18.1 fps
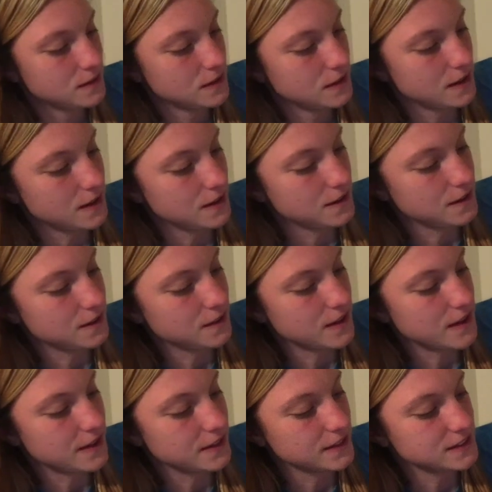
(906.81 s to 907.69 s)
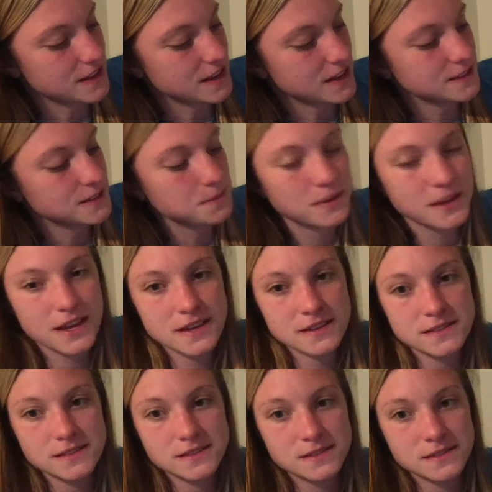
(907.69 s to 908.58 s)
Underline the tens
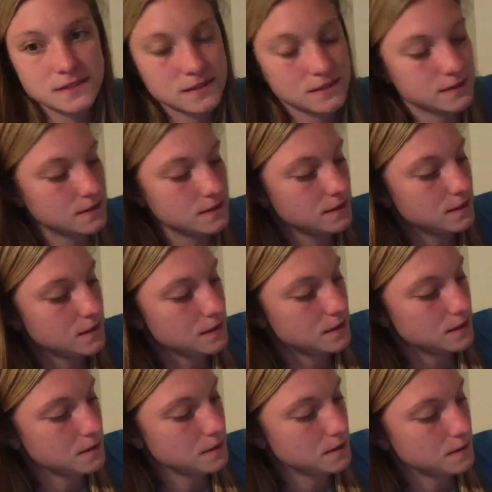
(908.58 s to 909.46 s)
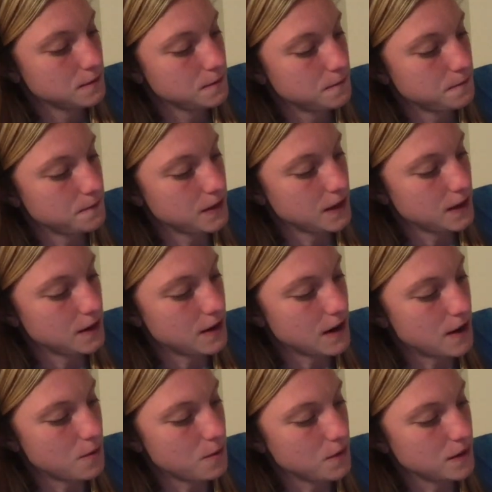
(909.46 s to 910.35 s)
place, figure
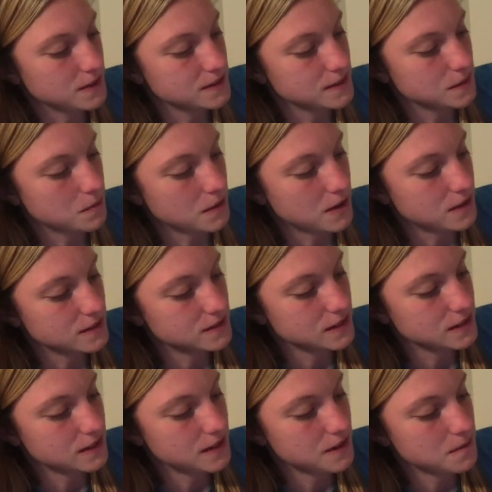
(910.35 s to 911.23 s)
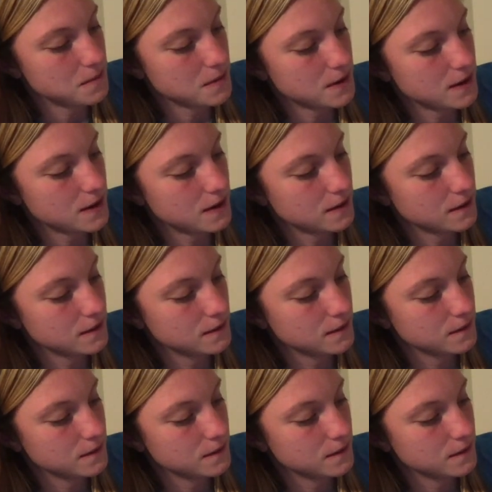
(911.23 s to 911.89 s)
out what's the bossy number,